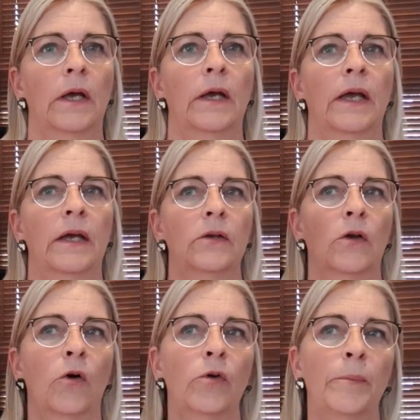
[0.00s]
again,
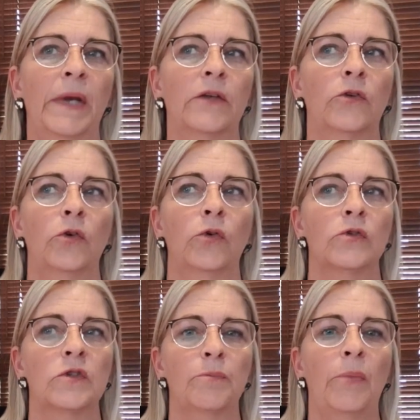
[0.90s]
going back to your
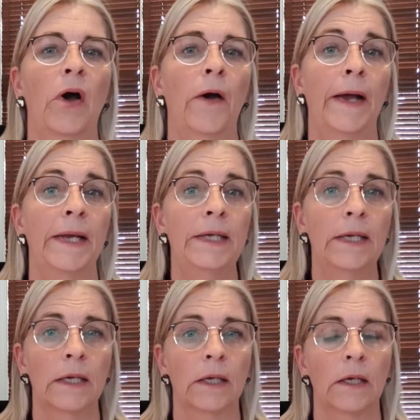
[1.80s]
spine,
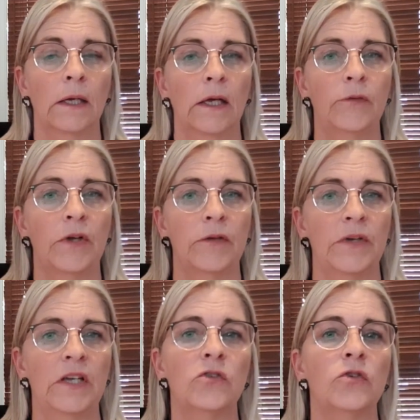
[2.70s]
if you have
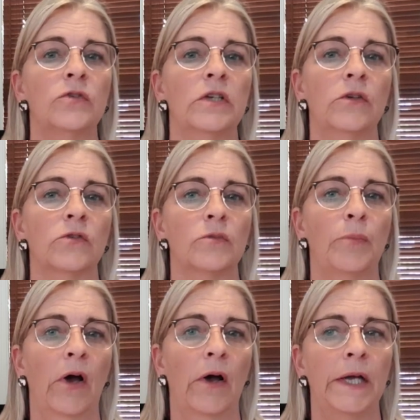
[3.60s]
issues in your
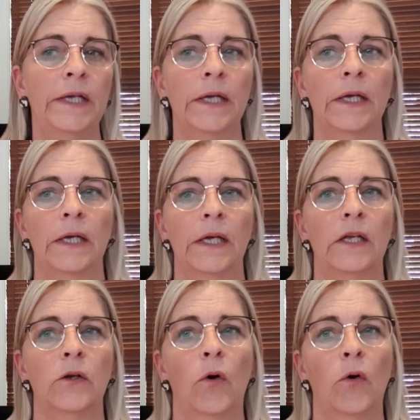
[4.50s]
spine,
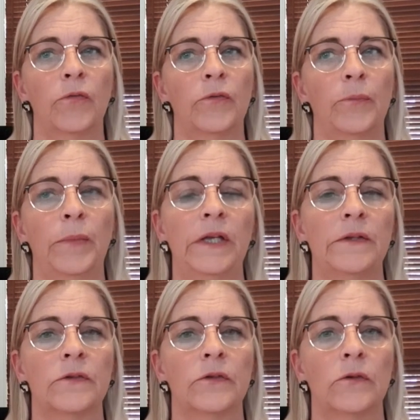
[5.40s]
it often
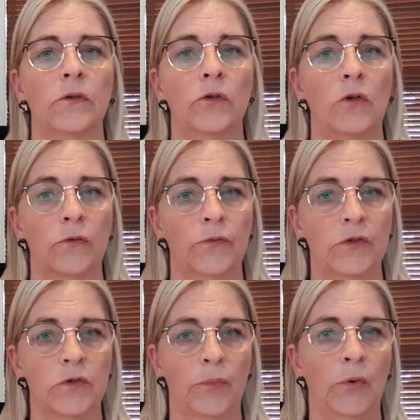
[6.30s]
means you don't
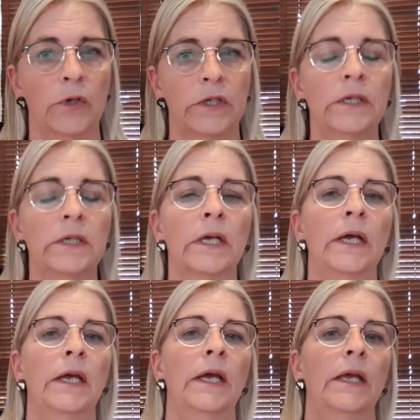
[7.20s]
feel supported,
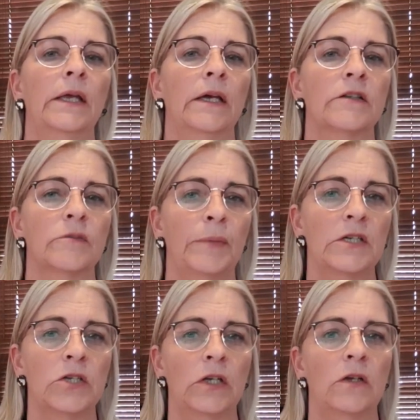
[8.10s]
and you
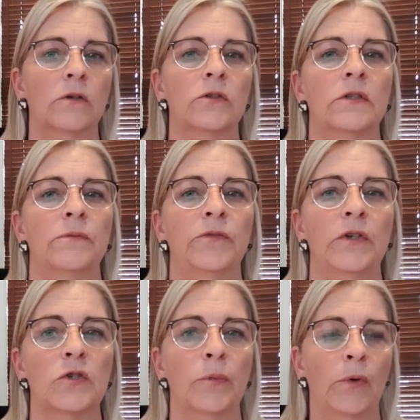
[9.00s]
especially don't
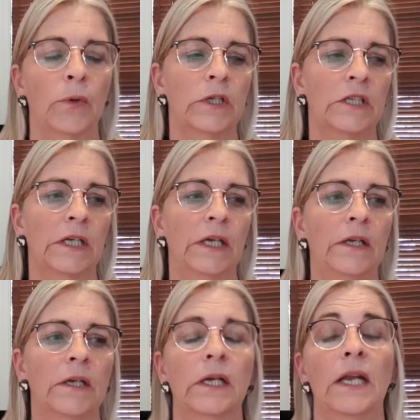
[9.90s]
feel supported
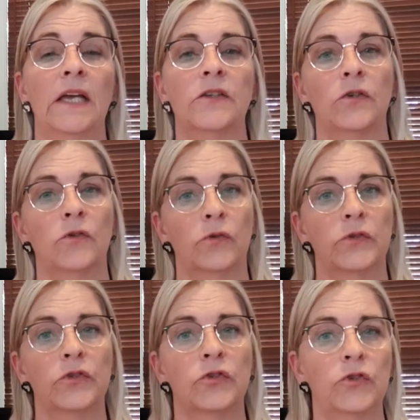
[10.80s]
in relation to
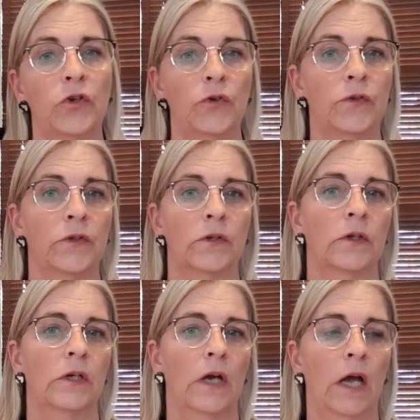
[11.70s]
truth,
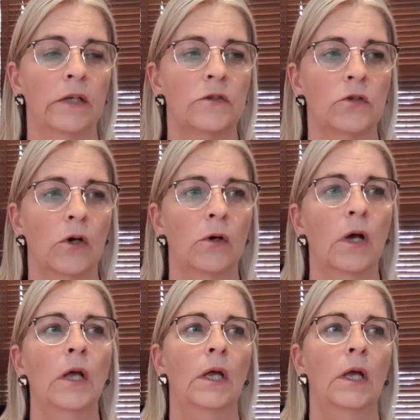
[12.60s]
right? So